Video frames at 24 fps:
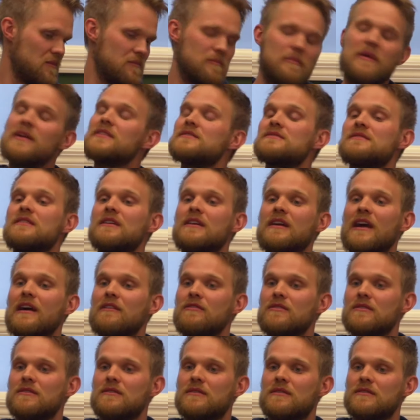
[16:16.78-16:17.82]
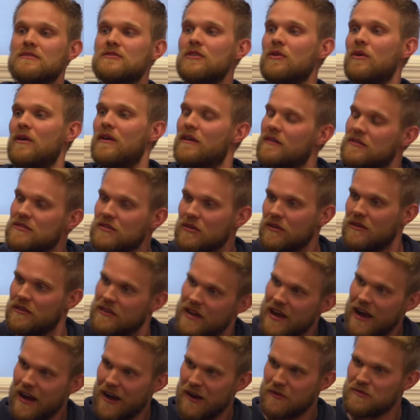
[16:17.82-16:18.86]
best thing ever. So
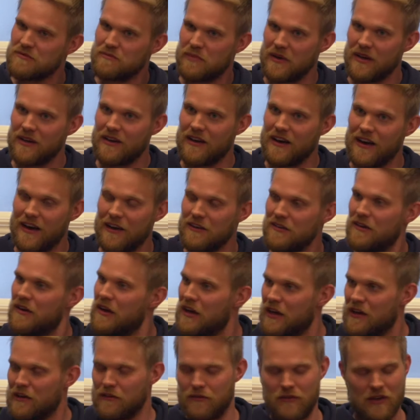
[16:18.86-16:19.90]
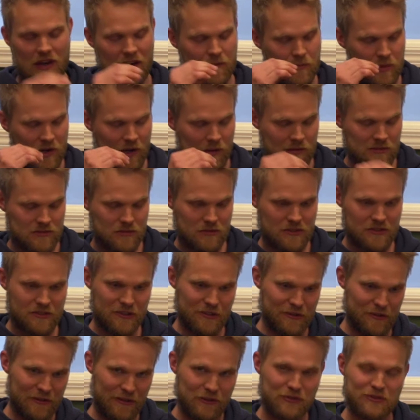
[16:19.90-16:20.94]
yeah, I was a big guy. If you have problems with
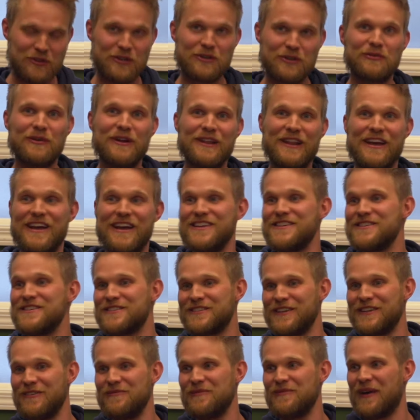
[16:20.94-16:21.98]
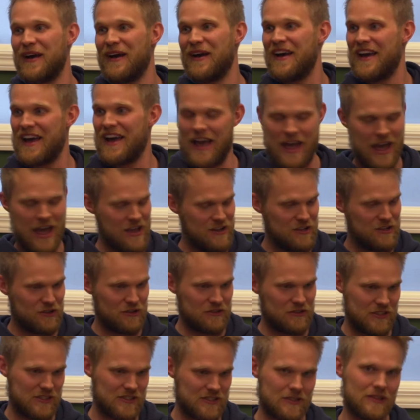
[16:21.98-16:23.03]
your relationship and you're
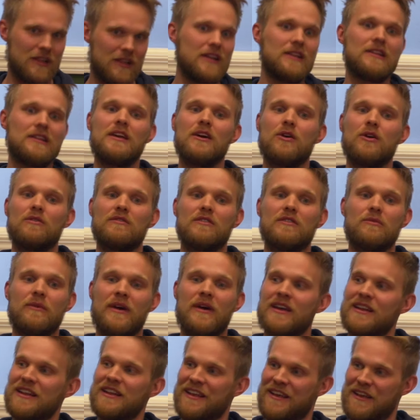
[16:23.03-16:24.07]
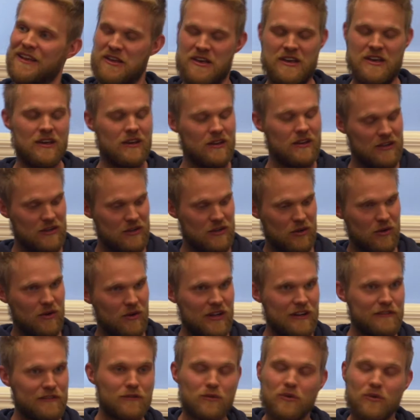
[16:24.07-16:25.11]
slightly overweight, go
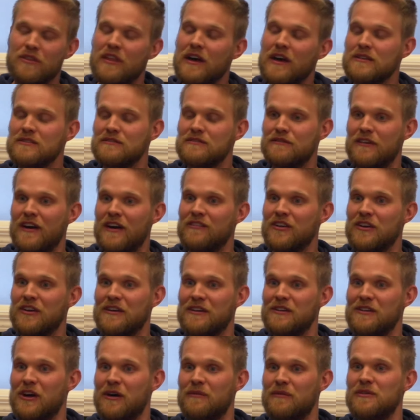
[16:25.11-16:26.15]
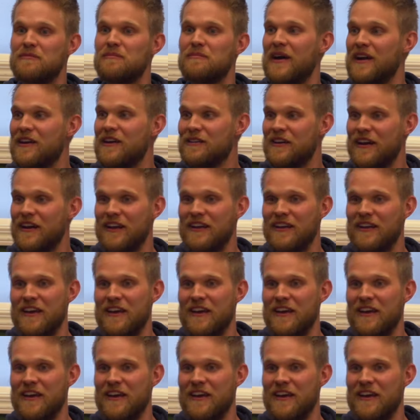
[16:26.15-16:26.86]
on a 4,500 kilometer bike ride.